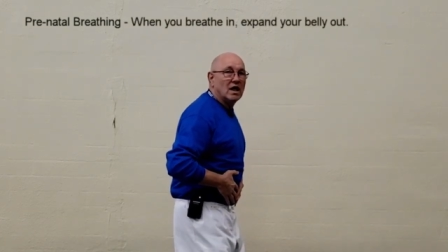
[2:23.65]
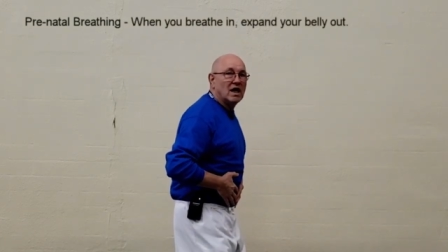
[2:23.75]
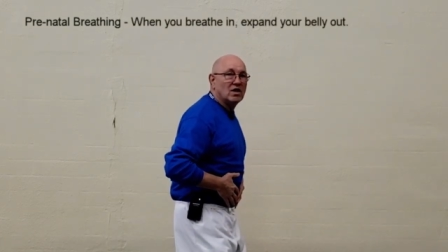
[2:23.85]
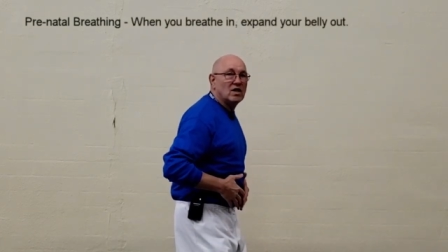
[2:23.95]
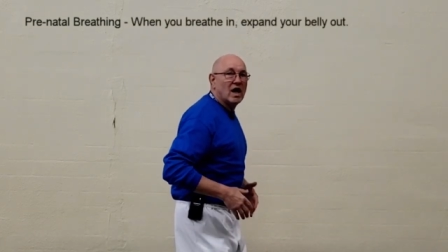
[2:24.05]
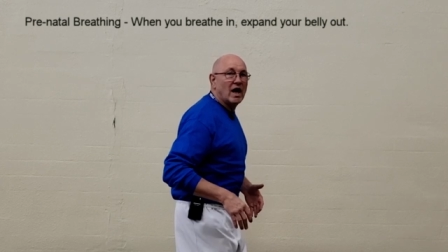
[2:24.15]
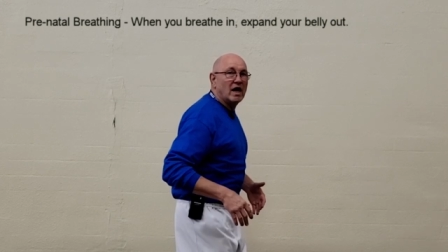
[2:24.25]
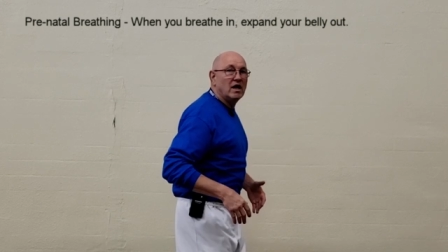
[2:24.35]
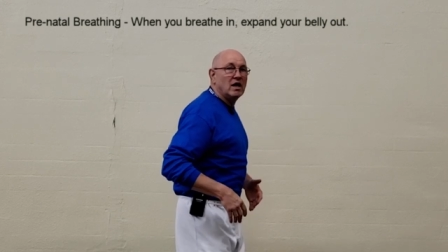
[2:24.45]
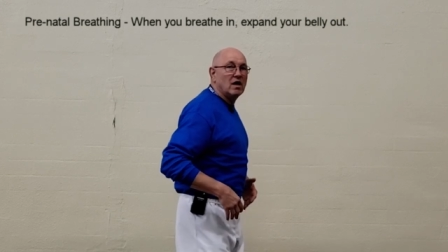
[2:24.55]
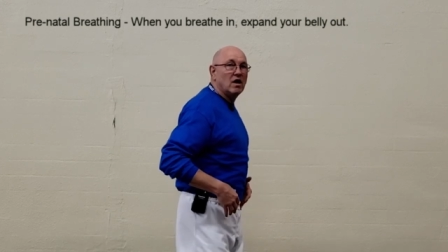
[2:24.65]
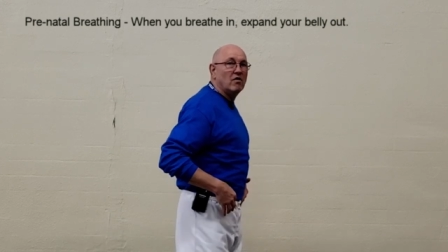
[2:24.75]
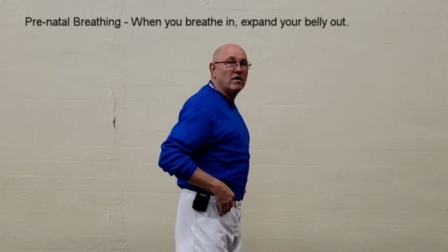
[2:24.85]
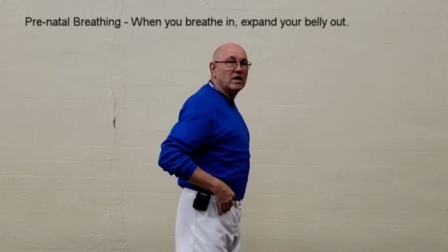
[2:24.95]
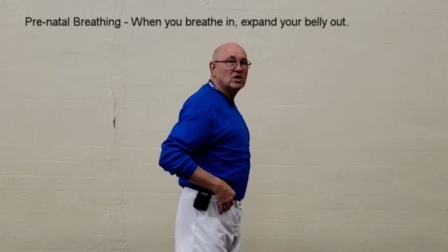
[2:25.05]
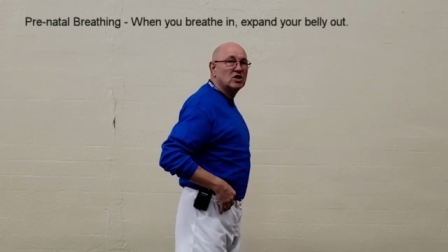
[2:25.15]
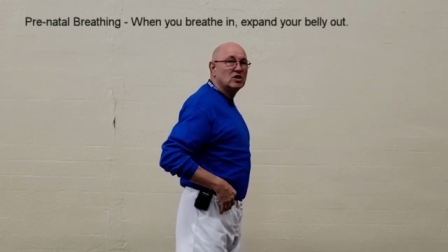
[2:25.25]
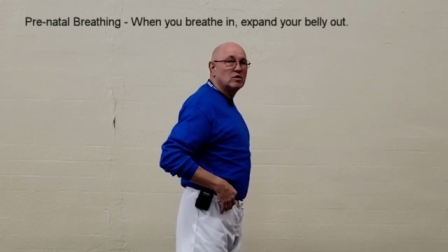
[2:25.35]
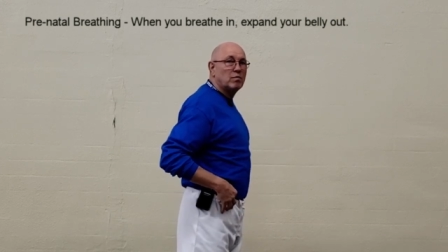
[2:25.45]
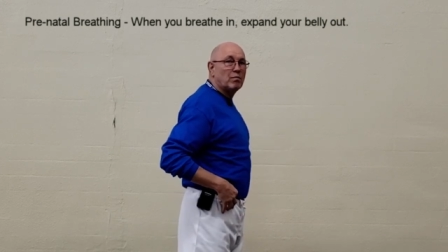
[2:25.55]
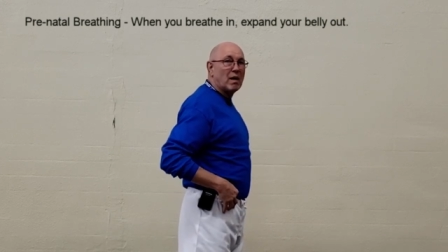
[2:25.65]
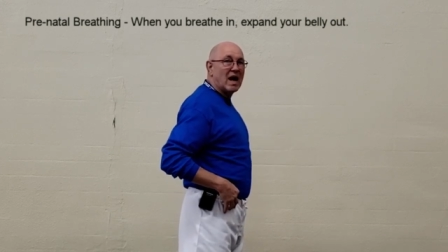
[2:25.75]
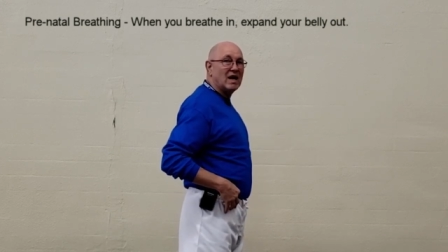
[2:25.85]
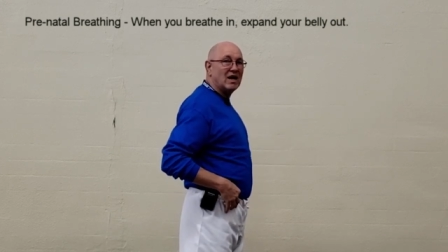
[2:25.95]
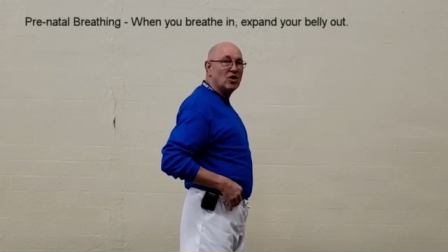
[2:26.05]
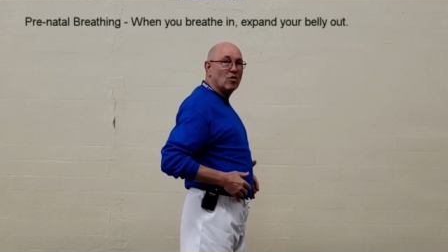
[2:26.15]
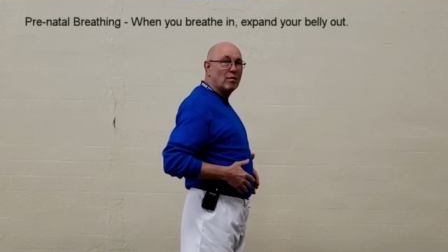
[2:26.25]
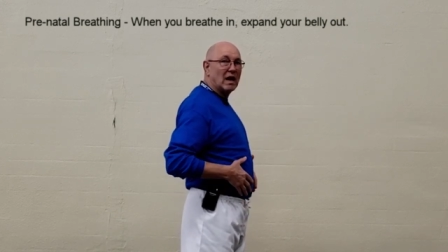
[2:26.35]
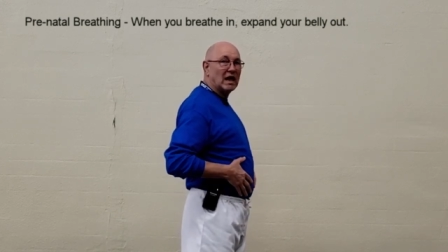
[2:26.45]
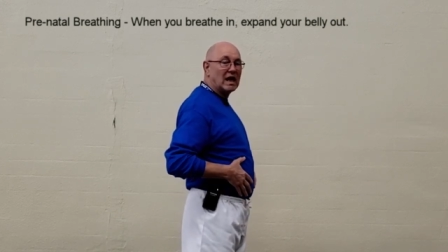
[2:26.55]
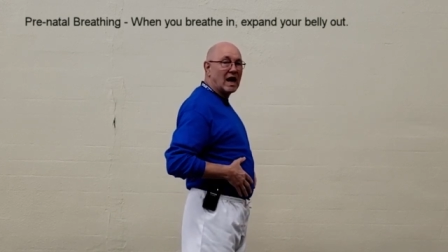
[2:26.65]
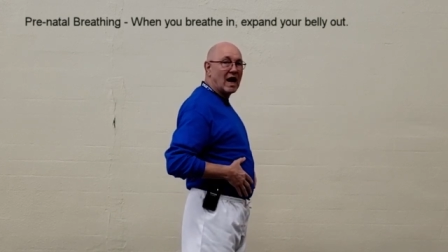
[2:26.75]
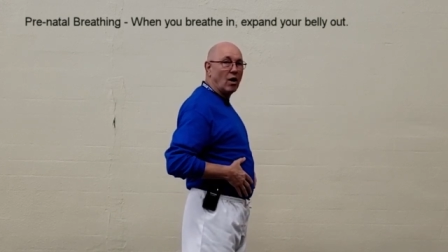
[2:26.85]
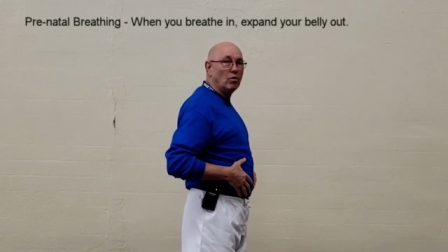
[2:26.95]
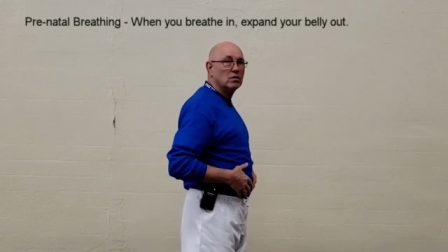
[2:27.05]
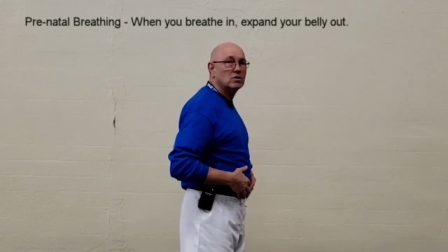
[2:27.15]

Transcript: get the idea of expanding your belly out.